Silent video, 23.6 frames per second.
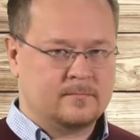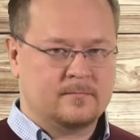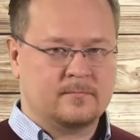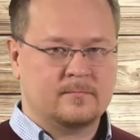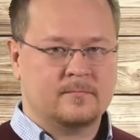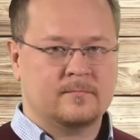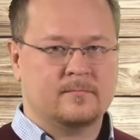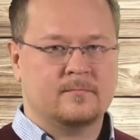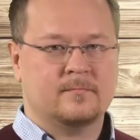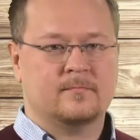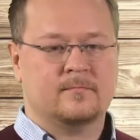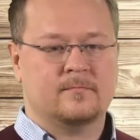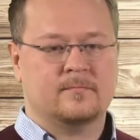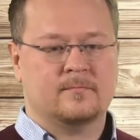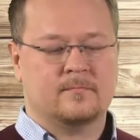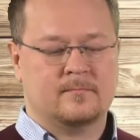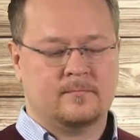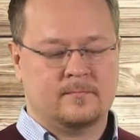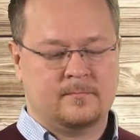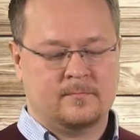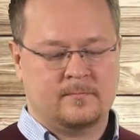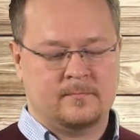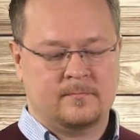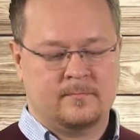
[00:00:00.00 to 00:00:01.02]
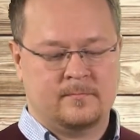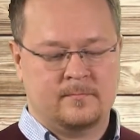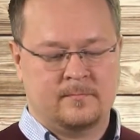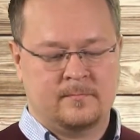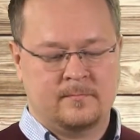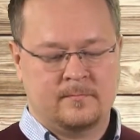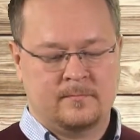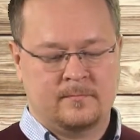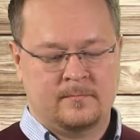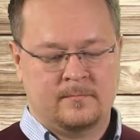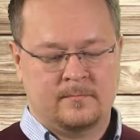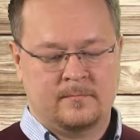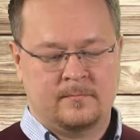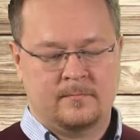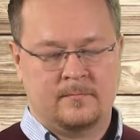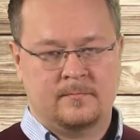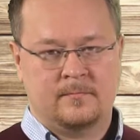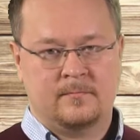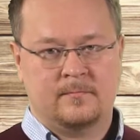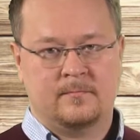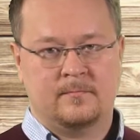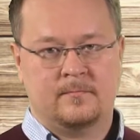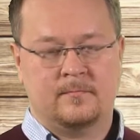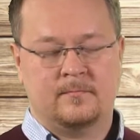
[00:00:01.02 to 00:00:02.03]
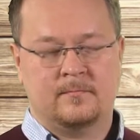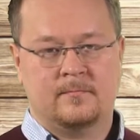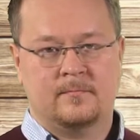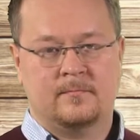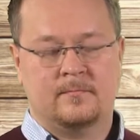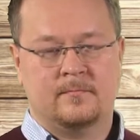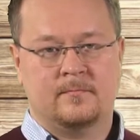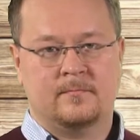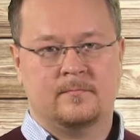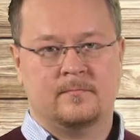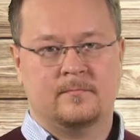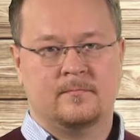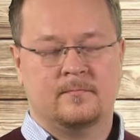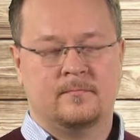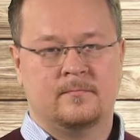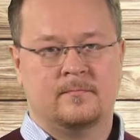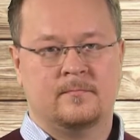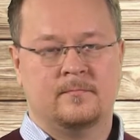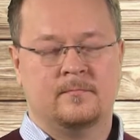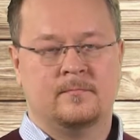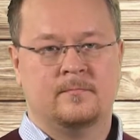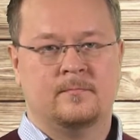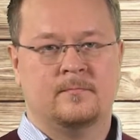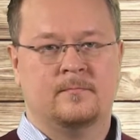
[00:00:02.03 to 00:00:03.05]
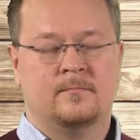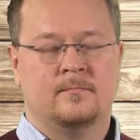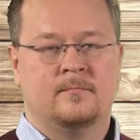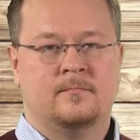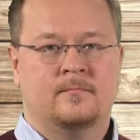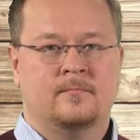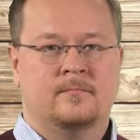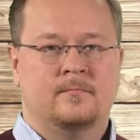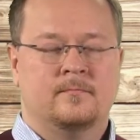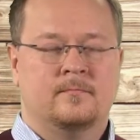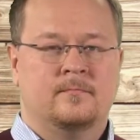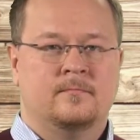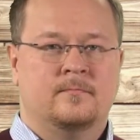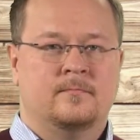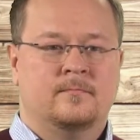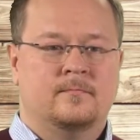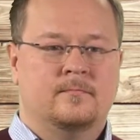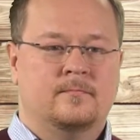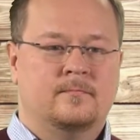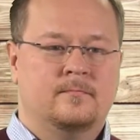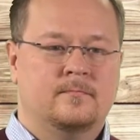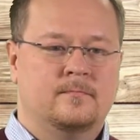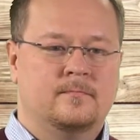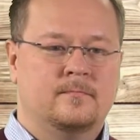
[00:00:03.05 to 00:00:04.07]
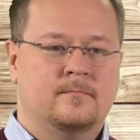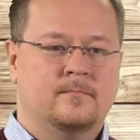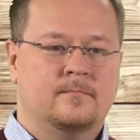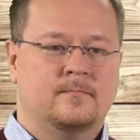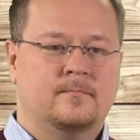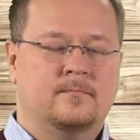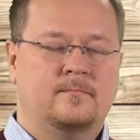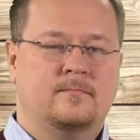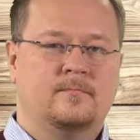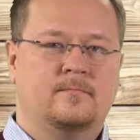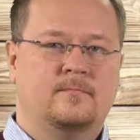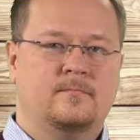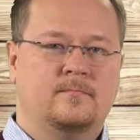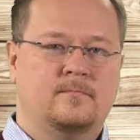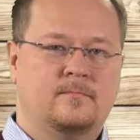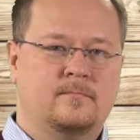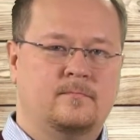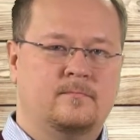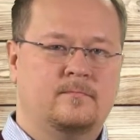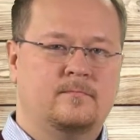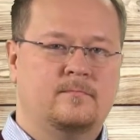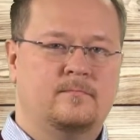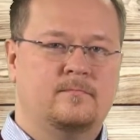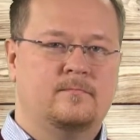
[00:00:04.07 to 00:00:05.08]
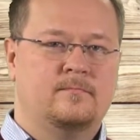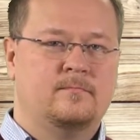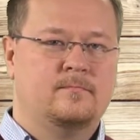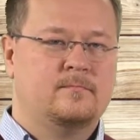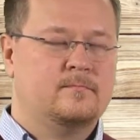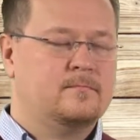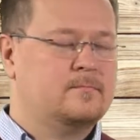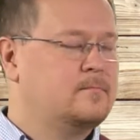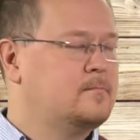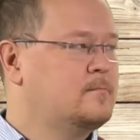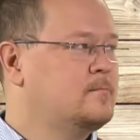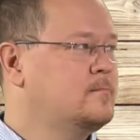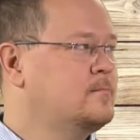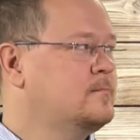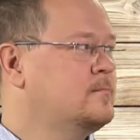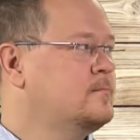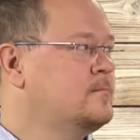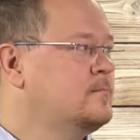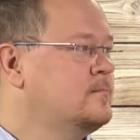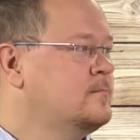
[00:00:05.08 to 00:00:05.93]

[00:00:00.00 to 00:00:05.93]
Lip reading: [no speech]